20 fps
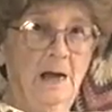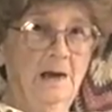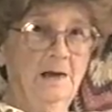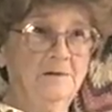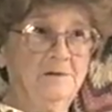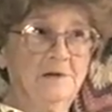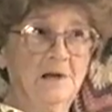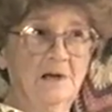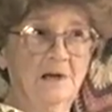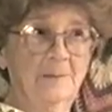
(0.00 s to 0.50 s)

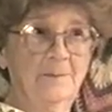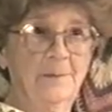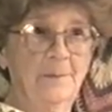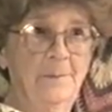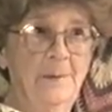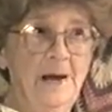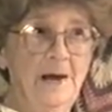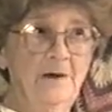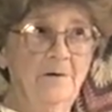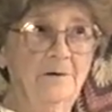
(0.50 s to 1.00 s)
And it set
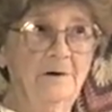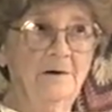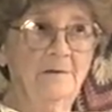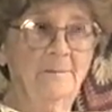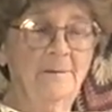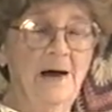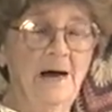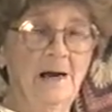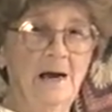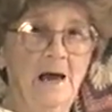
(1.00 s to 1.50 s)
up a pattern
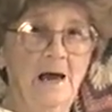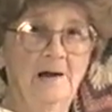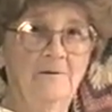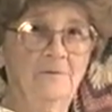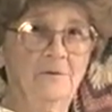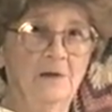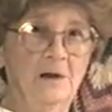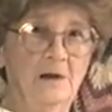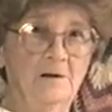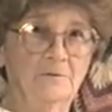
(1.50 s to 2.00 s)
in my
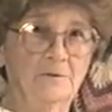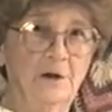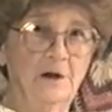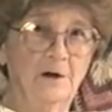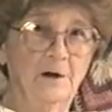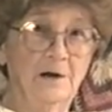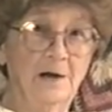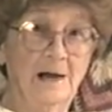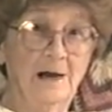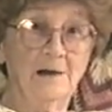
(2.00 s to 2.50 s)
life that I've
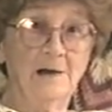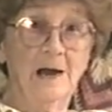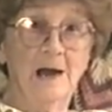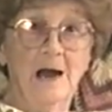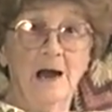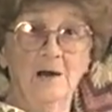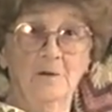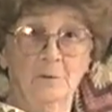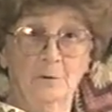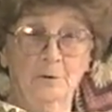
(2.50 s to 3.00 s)
carried out
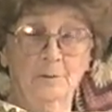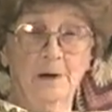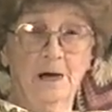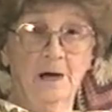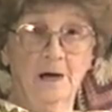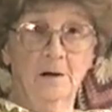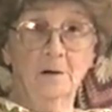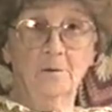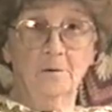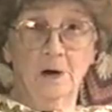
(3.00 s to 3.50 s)
through
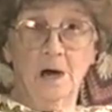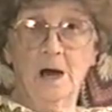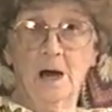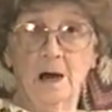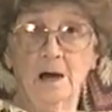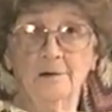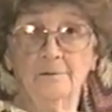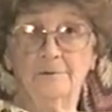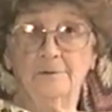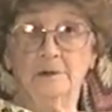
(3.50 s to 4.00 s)
my whole
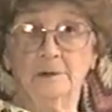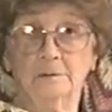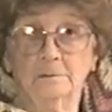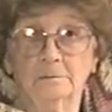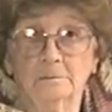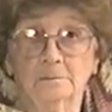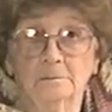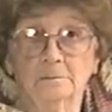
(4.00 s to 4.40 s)
life.